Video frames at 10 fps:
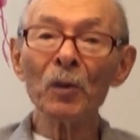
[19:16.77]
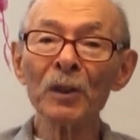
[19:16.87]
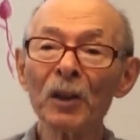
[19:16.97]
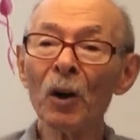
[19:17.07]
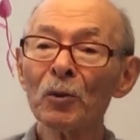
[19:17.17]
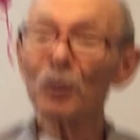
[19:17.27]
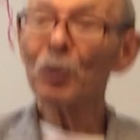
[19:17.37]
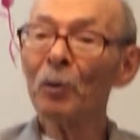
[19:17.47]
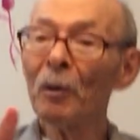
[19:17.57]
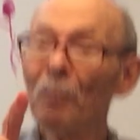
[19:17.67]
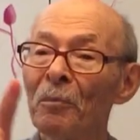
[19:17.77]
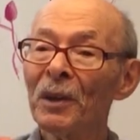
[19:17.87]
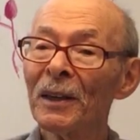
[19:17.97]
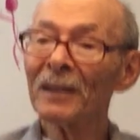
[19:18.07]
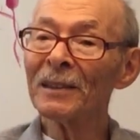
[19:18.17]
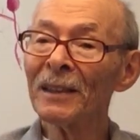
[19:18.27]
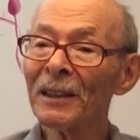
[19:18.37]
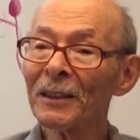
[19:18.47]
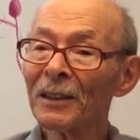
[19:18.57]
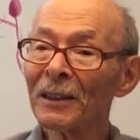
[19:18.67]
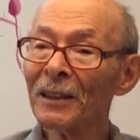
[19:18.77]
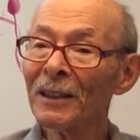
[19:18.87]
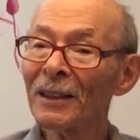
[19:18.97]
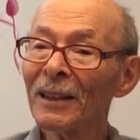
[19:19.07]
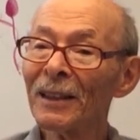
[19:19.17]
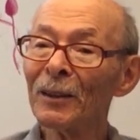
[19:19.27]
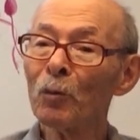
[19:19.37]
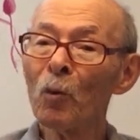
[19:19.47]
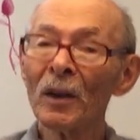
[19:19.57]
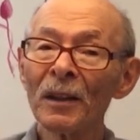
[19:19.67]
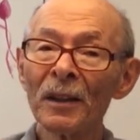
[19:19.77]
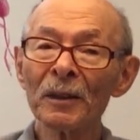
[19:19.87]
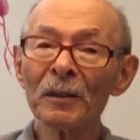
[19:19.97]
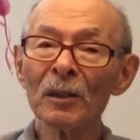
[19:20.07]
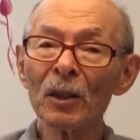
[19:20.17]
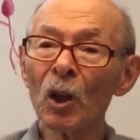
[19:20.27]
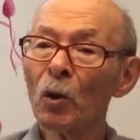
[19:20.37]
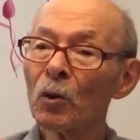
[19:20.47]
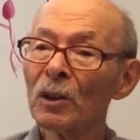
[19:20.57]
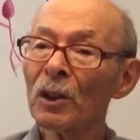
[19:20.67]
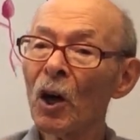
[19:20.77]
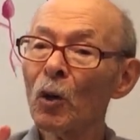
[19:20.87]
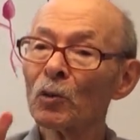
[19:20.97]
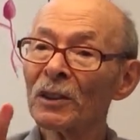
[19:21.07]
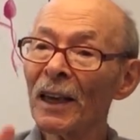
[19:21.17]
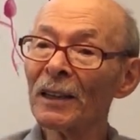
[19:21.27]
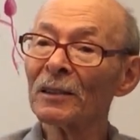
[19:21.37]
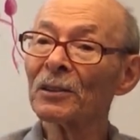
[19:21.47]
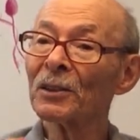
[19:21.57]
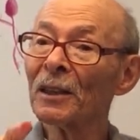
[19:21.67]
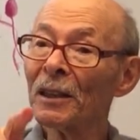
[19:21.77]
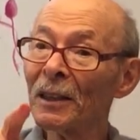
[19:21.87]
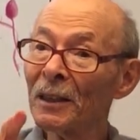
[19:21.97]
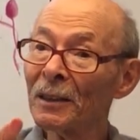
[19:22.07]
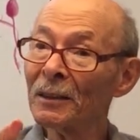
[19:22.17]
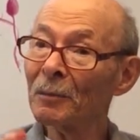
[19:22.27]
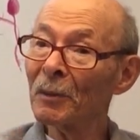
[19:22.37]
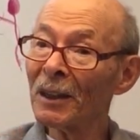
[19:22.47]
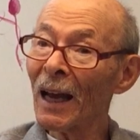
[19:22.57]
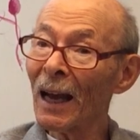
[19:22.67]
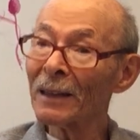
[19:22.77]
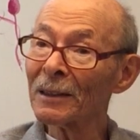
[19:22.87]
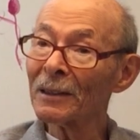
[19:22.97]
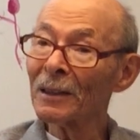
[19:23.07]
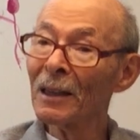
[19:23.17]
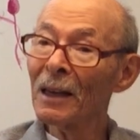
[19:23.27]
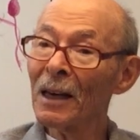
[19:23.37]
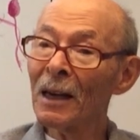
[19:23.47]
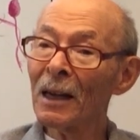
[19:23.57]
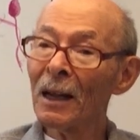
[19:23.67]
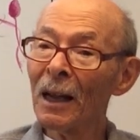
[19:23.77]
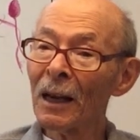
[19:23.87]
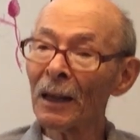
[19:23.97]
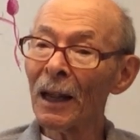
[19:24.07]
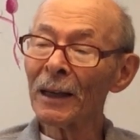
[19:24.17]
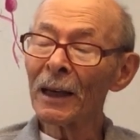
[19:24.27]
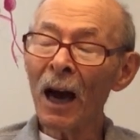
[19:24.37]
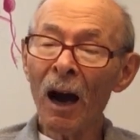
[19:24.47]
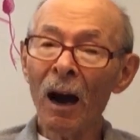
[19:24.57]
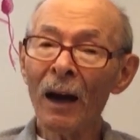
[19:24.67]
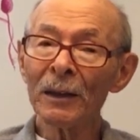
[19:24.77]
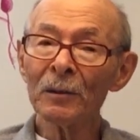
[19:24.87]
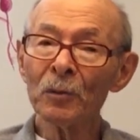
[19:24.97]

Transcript: would go to a big dinner in one of the local hotels in Manhattan. Really? Like I,